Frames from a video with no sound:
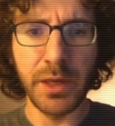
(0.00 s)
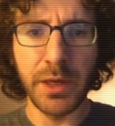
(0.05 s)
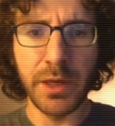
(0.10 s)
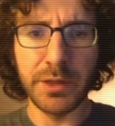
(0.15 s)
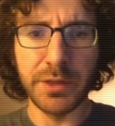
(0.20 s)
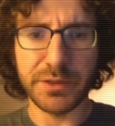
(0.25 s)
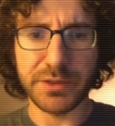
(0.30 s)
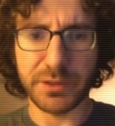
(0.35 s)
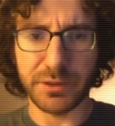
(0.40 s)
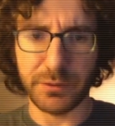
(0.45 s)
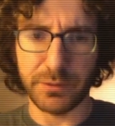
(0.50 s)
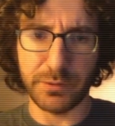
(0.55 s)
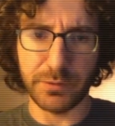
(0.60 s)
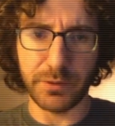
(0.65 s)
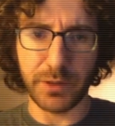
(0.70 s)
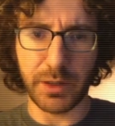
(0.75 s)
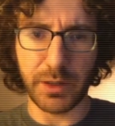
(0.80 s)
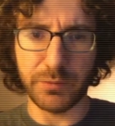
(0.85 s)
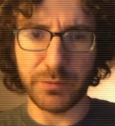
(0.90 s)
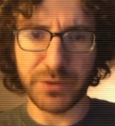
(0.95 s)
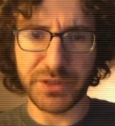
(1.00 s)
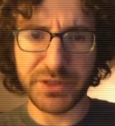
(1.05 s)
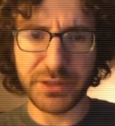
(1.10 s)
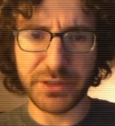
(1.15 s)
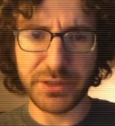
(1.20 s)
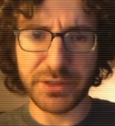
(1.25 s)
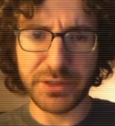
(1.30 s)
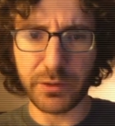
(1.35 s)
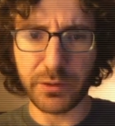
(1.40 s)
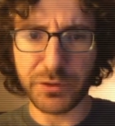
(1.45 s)
So we see
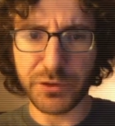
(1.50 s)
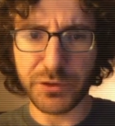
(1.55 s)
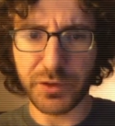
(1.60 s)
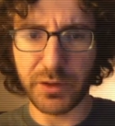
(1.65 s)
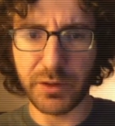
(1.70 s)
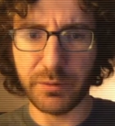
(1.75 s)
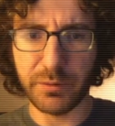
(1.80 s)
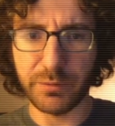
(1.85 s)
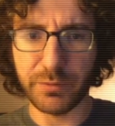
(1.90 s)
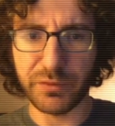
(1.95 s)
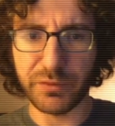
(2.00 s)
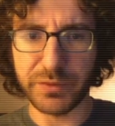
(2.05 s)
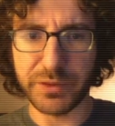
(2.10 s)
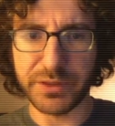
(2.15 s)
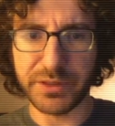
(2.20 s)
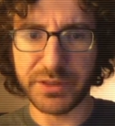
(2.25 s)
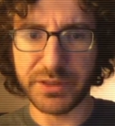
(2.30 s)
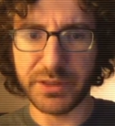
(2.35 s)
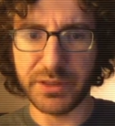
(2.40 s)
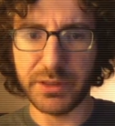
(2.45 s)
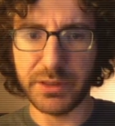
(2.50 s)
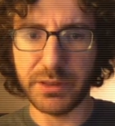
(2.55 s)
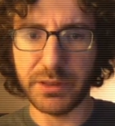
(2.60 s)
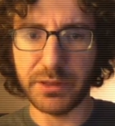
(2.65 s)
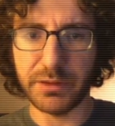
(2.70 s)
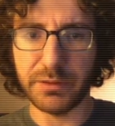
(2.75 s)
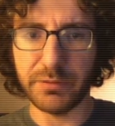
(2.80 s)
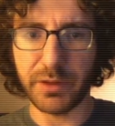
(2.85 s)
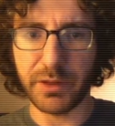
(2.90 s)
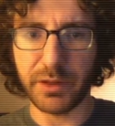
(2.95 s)
Donald Trump, we
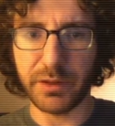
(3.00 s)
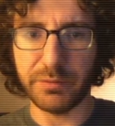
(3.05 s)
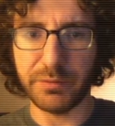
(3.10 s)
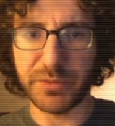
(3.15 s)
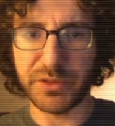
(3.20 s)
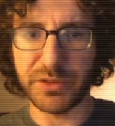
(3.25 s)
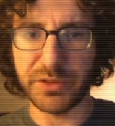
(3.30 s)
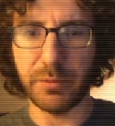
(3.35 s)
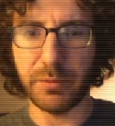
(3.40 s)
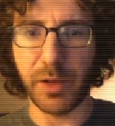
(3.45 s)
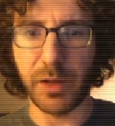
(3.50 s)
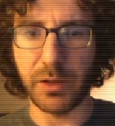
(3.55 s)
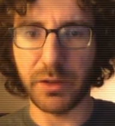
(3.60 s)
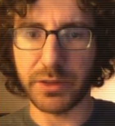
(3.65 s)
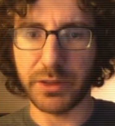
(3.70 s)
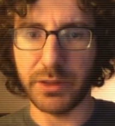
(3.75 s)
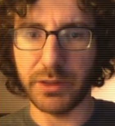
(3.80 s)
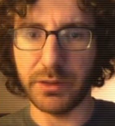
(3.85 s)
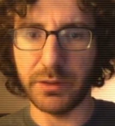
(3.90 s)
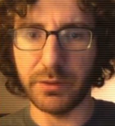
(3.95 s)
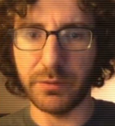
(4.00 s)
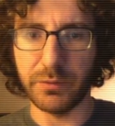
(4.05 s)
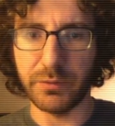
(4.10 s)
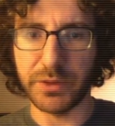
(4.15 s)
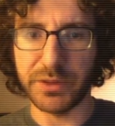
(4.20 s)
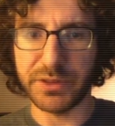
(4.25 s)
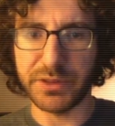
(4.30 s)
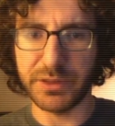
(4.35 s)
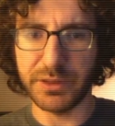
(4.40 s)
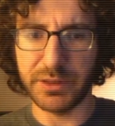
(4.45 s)
see Michelle Malkin, we
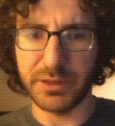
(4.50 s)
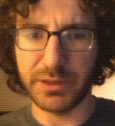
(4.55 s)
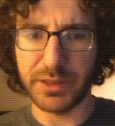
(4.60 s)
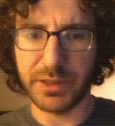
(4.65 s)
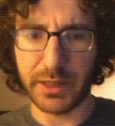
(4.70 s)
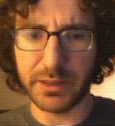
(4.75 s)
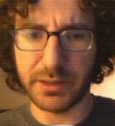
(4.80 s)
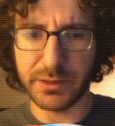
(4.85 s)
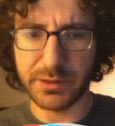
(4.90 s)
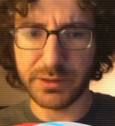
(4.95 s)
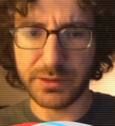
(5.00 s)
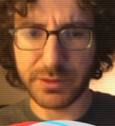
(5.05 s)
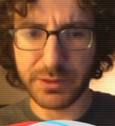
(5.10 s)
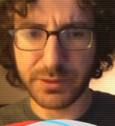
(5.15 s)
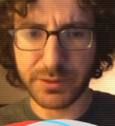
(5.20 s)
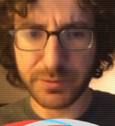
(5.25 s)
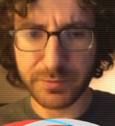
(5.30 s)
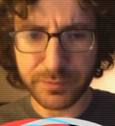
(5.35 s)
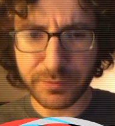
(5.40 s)
see Candace.